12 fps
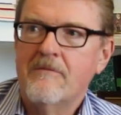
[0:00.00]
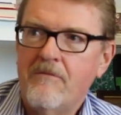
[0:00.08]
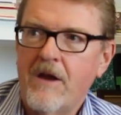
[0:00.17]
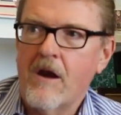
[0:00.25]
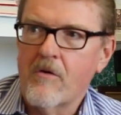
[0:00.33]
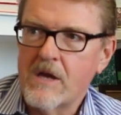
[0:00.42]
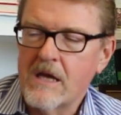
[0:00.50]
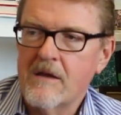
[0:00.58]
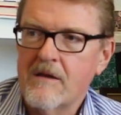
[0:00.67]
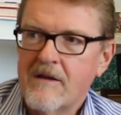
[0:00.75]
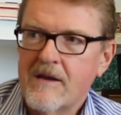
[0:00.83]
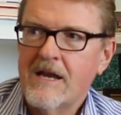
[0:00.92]
vary
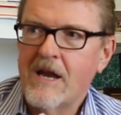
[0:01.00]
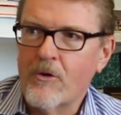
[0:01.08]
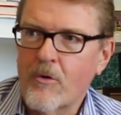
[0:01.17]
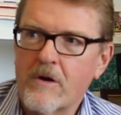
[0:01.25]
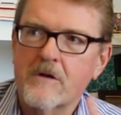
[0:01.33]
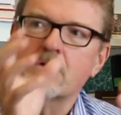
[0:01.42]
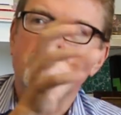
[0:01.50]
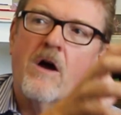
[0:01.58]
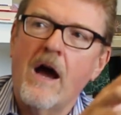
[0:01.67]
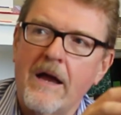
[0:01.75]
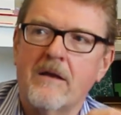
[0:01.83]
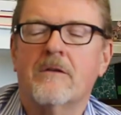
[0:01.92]
in order to
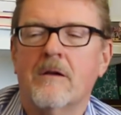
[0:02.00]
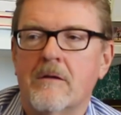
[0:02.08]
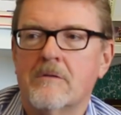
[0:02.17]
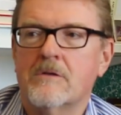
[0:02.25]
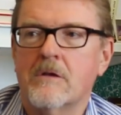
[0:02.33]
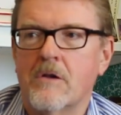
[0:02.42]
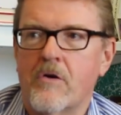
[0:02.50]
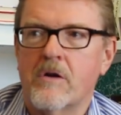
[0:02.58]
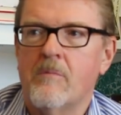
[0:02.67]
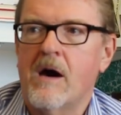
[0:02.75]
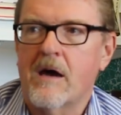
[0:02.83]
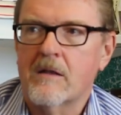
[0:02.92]
try to learn
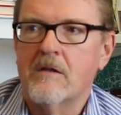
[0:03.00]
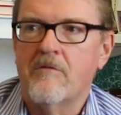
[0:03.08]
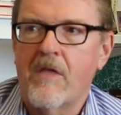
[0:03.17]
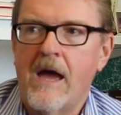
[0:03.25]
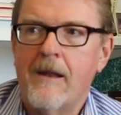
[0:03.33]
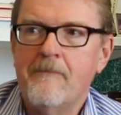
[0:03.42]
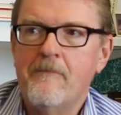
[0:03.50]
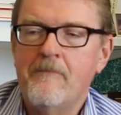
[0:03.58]
a model of that.